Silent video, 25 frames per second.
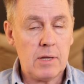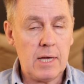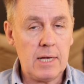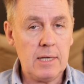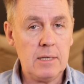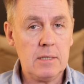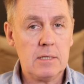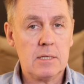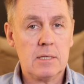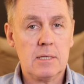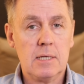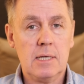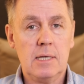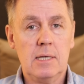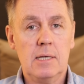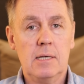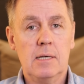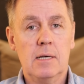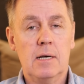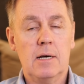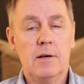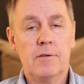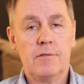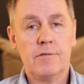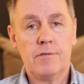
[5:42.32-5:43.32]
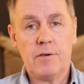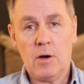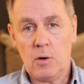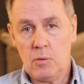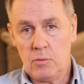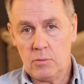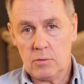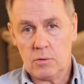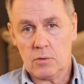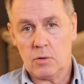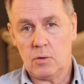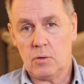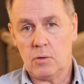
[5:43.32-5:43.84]
then see a
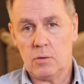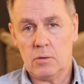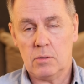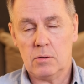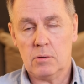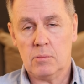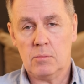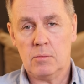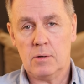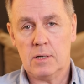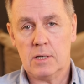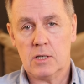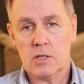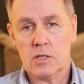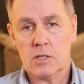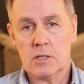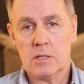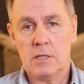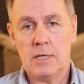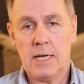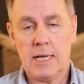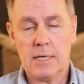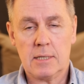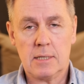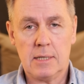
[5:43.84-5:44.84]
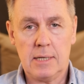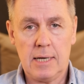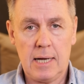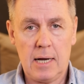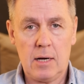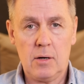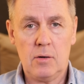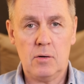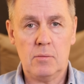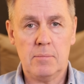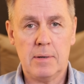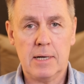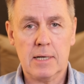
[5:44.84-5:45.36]
phone call which
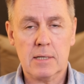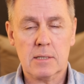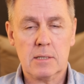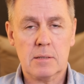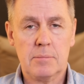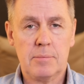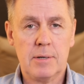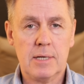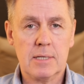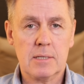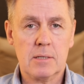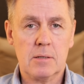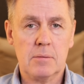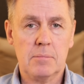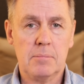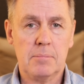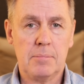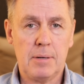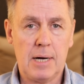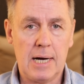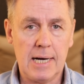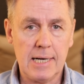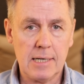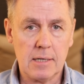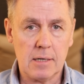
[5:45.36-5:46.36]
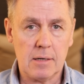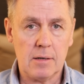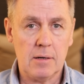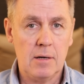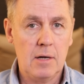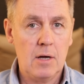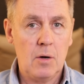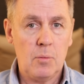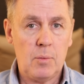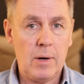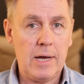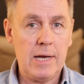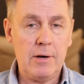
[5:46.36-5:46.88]
Netanyahu makes to President Biden,
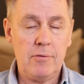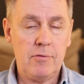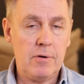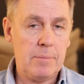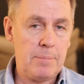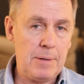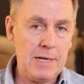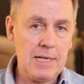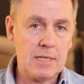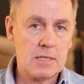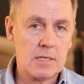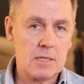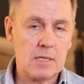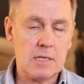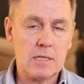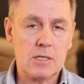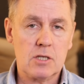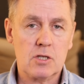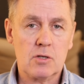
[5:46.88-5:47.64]
where he repeats this